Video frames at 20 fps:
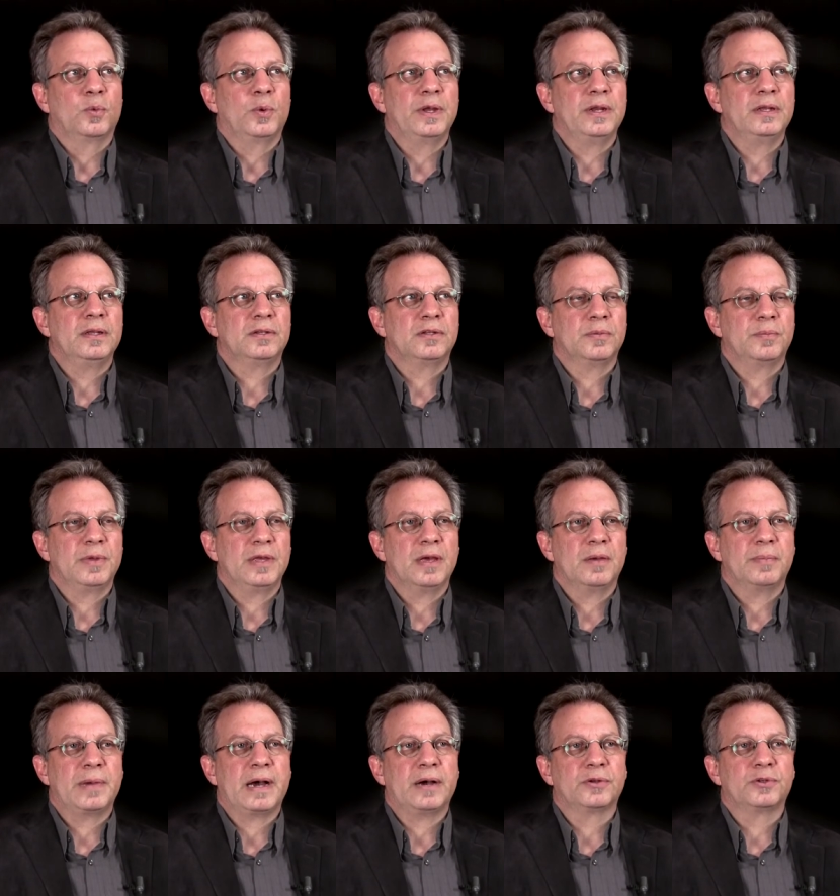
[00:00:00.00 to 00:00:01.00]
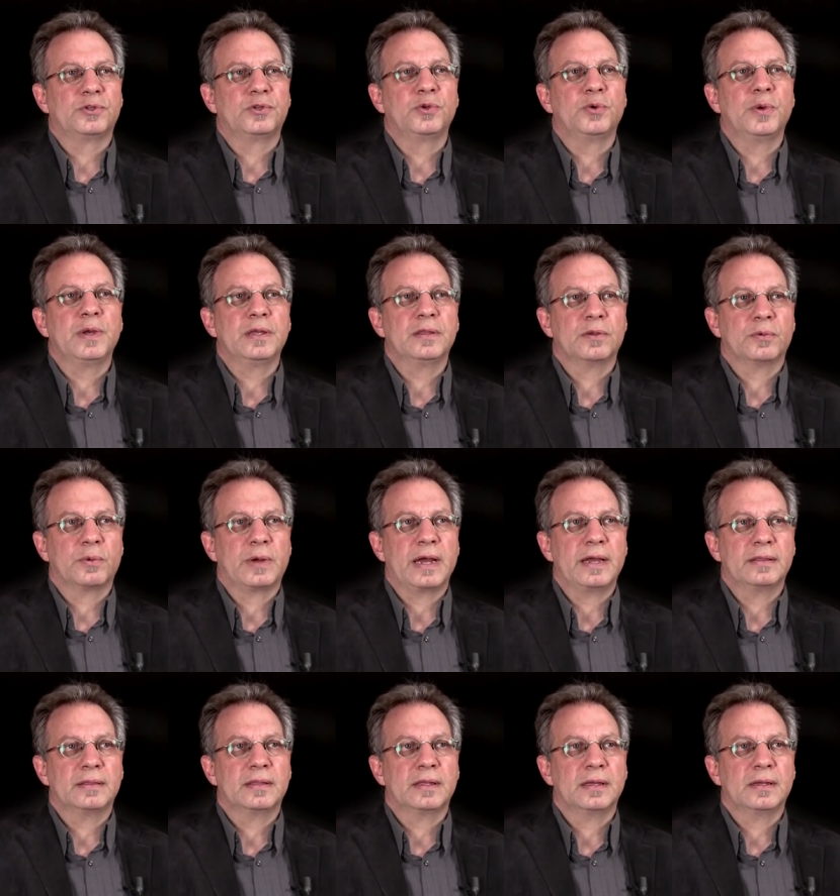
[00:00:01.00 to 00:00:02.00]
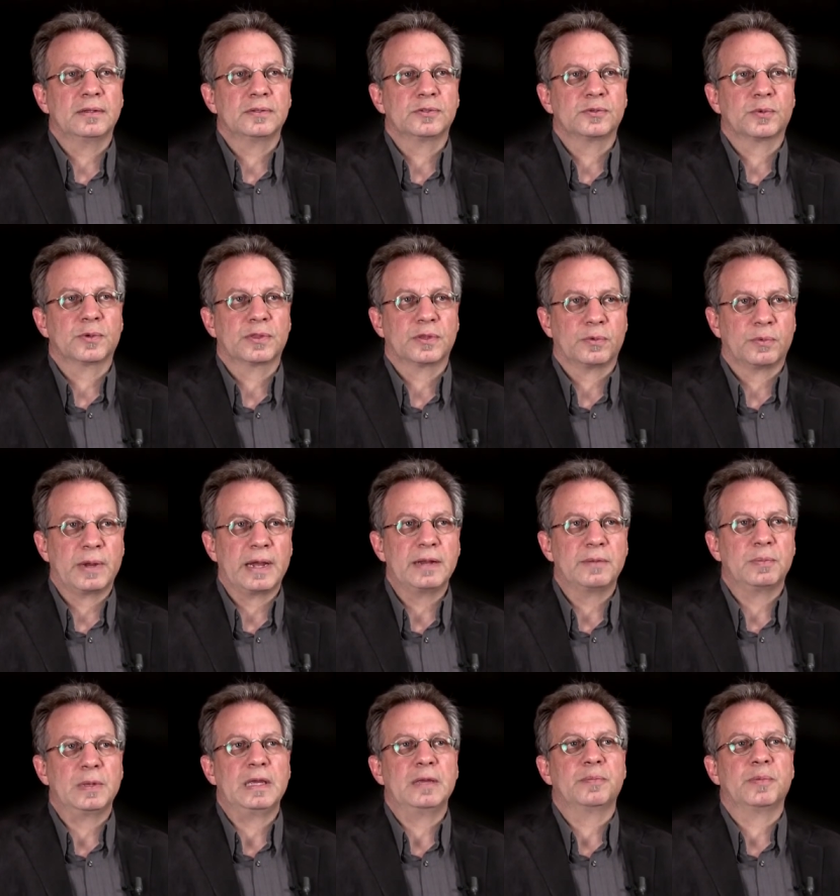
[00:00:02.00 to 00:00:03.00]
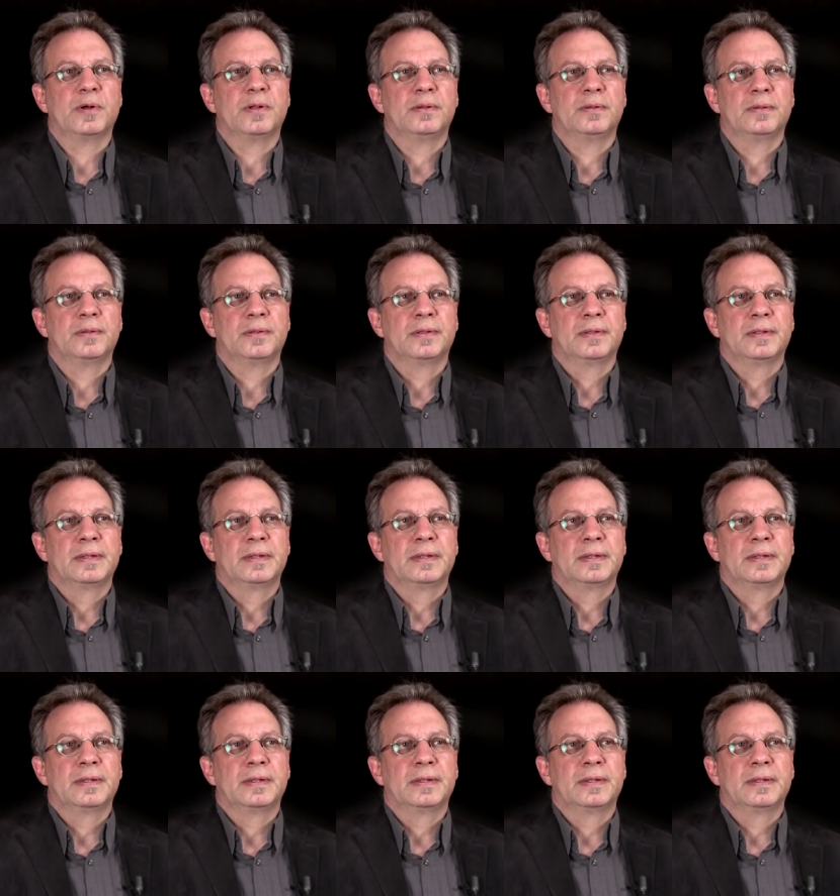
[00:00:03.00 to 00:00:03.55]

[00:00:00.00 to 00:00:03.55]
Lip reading: we need to be about doing the right things with the right people